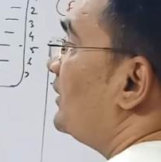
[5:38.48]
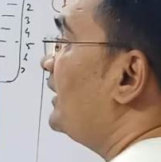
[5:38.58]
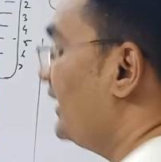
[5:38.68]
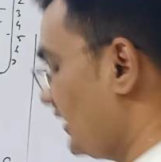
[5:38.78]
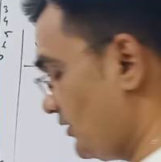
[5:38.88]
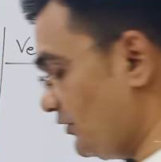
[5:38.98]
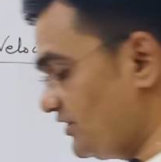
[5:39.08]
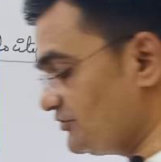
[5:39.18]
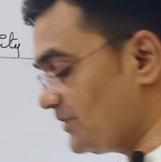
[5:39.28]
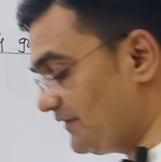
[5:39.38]
layer
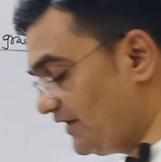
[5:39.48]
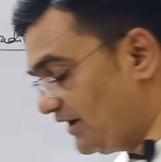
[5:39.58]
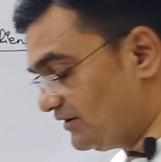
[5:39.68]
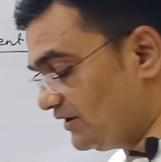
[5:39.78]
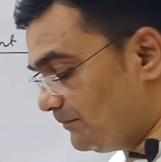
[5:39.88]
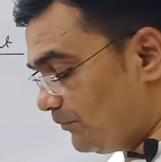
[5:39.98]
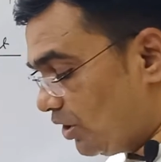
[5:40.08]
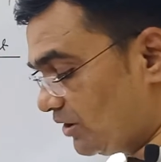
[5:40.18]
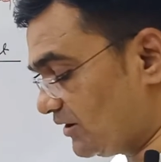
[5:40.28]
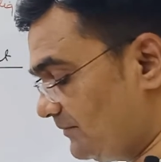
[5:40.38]
which is present at the
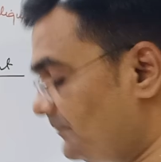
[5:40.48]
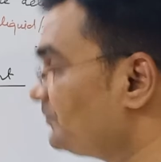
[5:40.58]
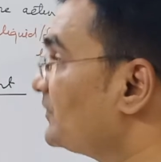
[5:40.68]
bottom